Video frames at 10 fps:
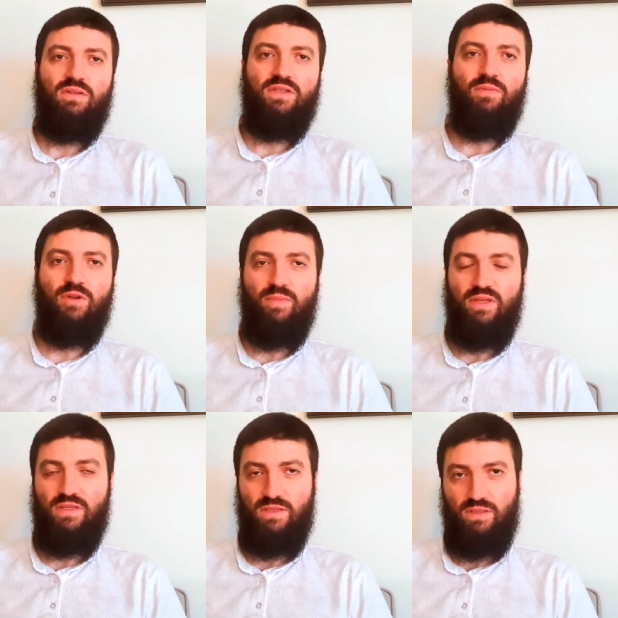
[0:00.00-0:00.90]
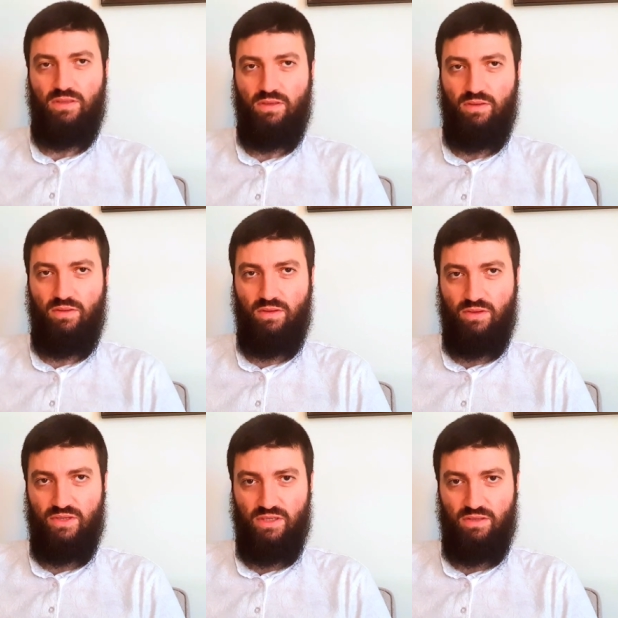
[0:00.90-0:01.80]
some comment on the
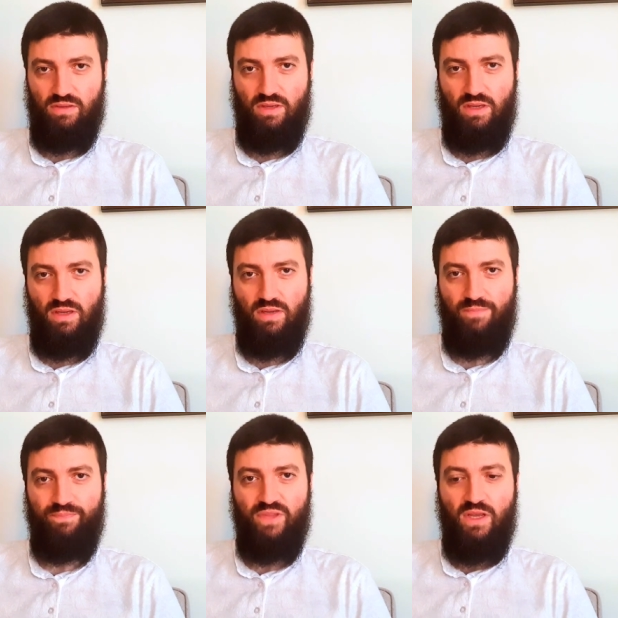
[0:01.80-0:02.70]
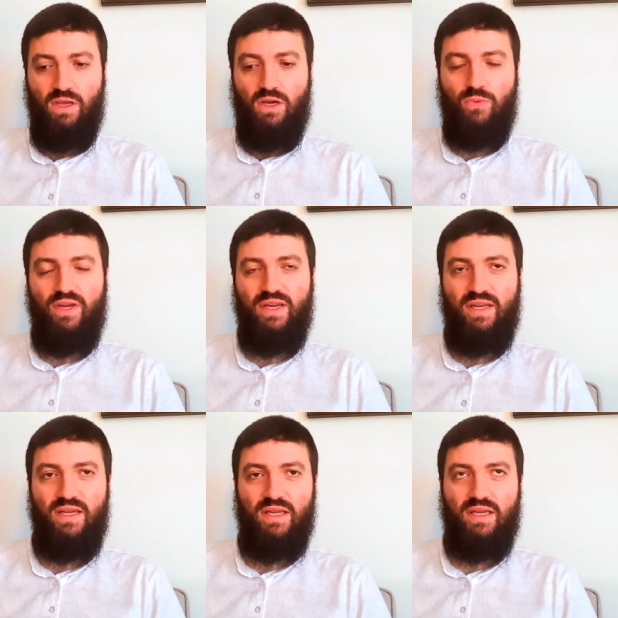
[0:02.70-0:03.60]
content. Um,
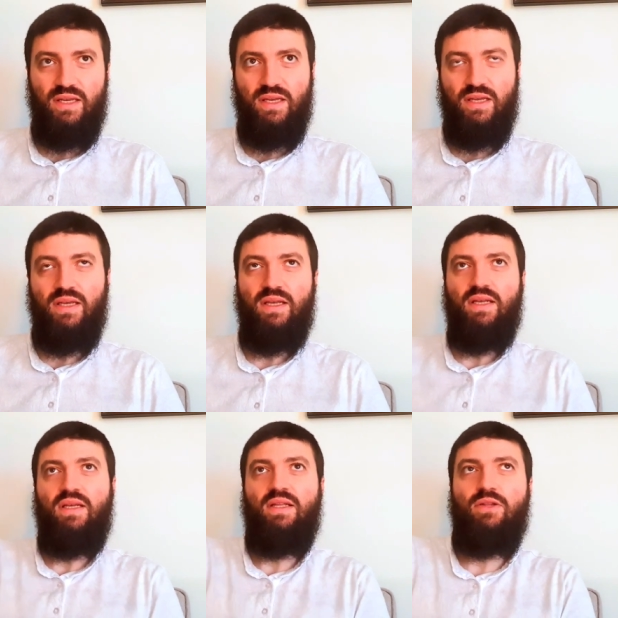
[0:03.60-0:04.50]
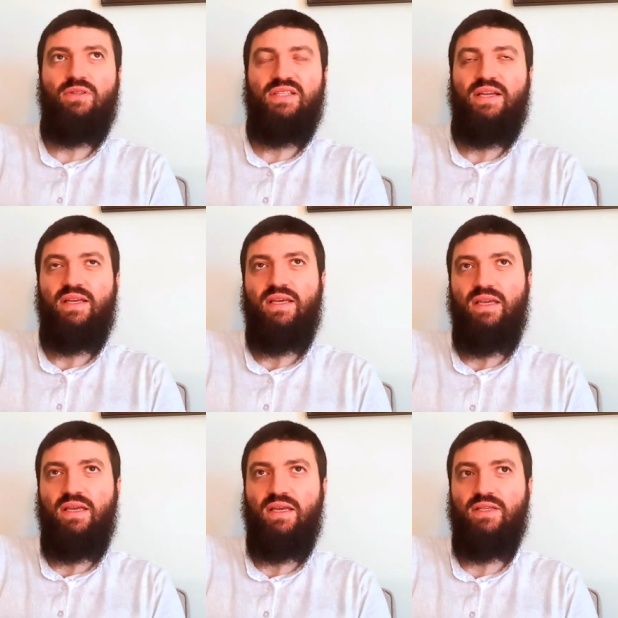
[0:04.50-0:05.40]
really it, it, it, looks like
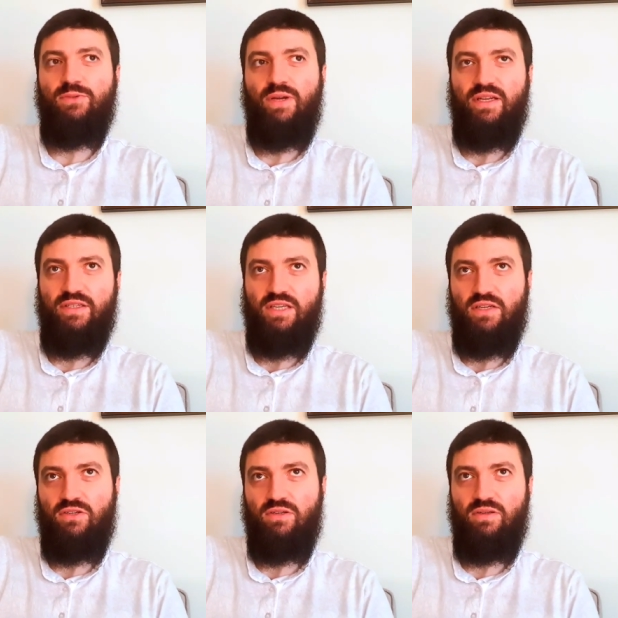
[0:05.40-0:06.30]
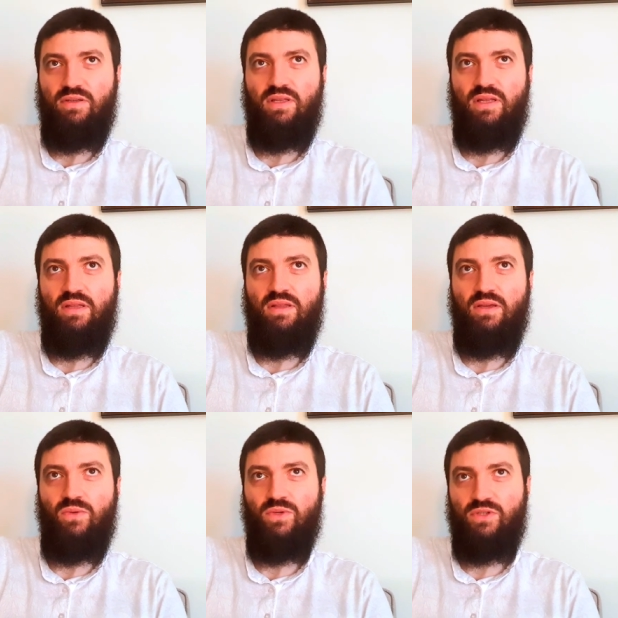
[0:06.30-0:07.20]
he, he's well intentioned and
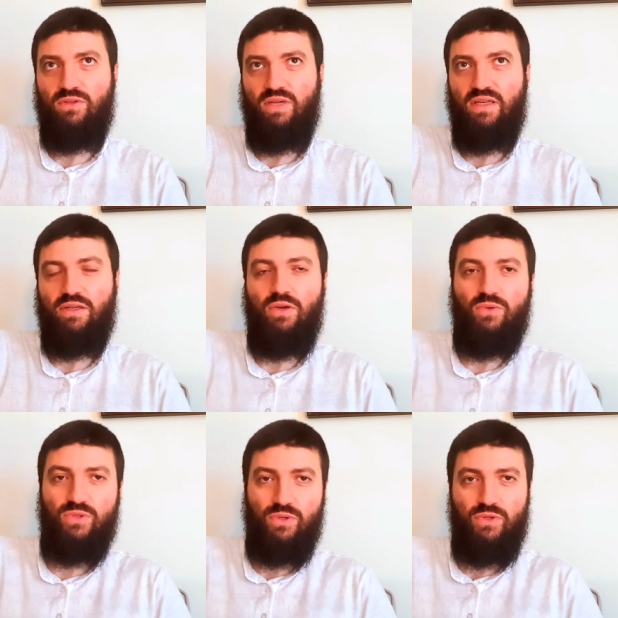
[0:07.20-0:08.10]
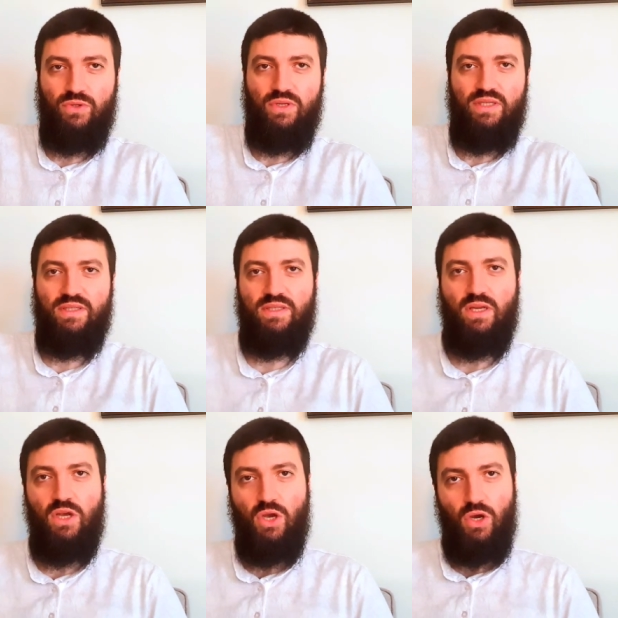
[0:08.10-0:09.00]
he wants to get closer to his
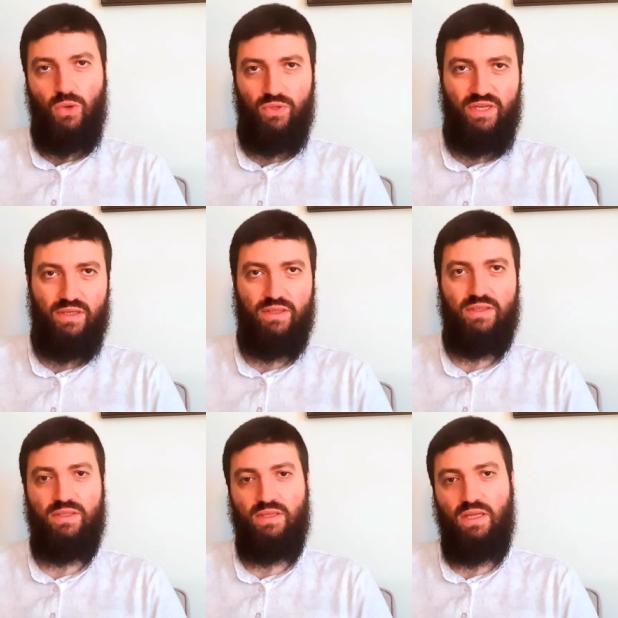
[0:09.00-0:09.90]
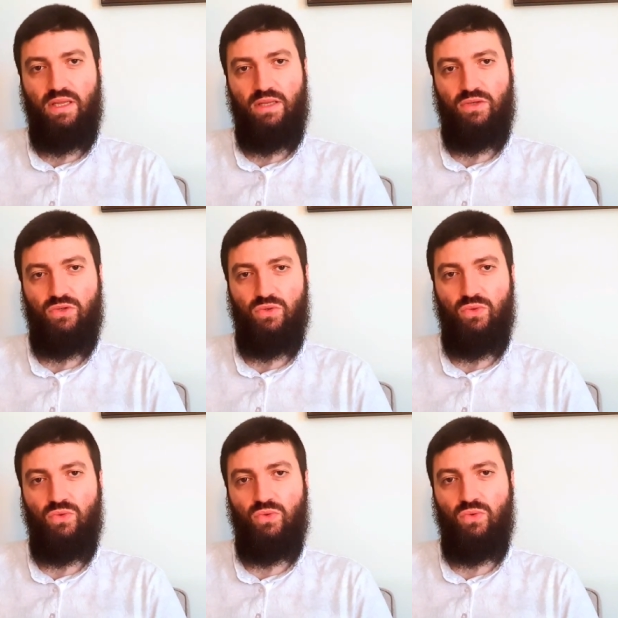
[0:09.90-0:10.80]
audience and
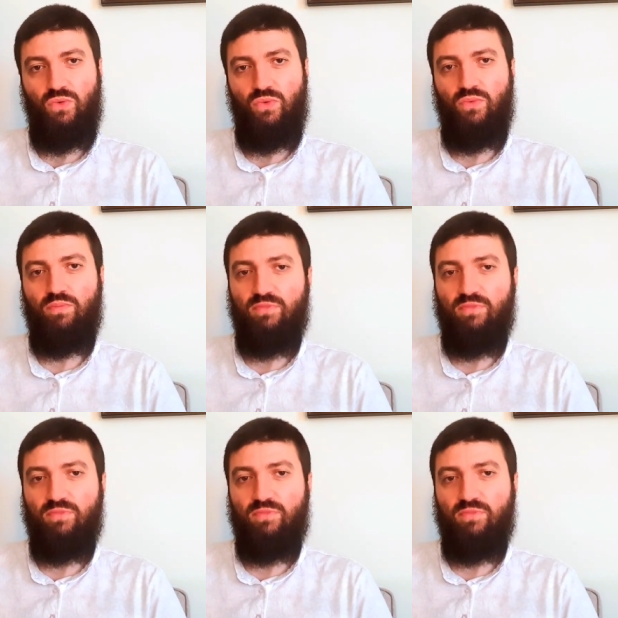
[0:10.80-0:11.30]
to